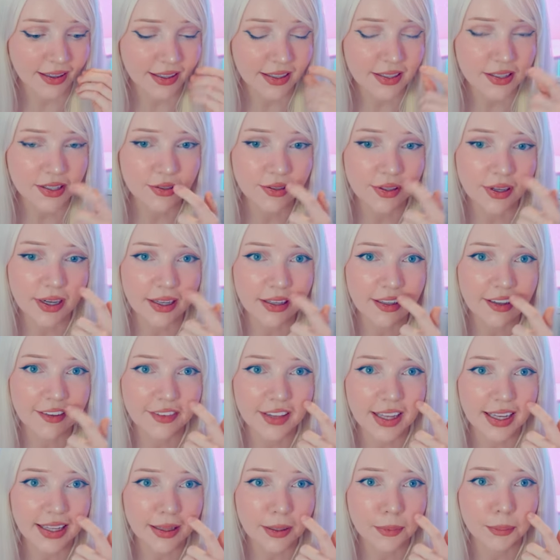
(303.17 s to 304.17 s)
Because you know how you
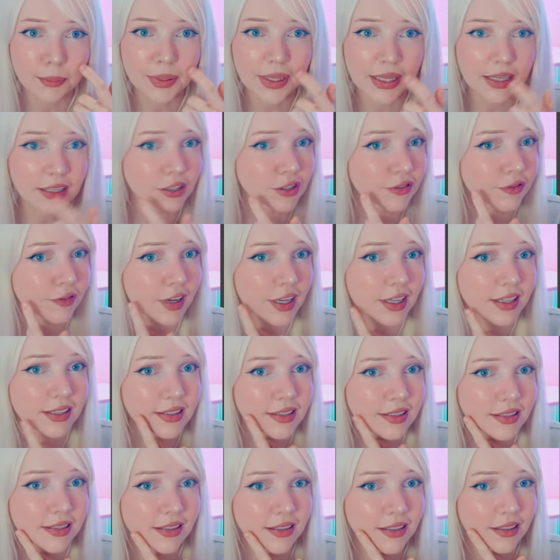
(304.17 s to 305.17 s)
have like the peach
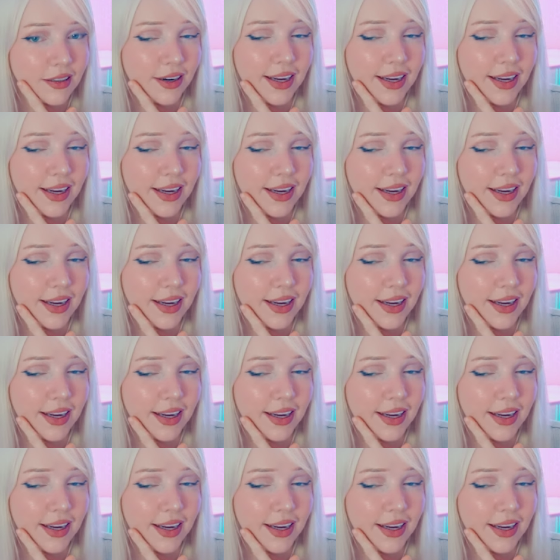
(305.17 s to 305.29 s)
fuzz?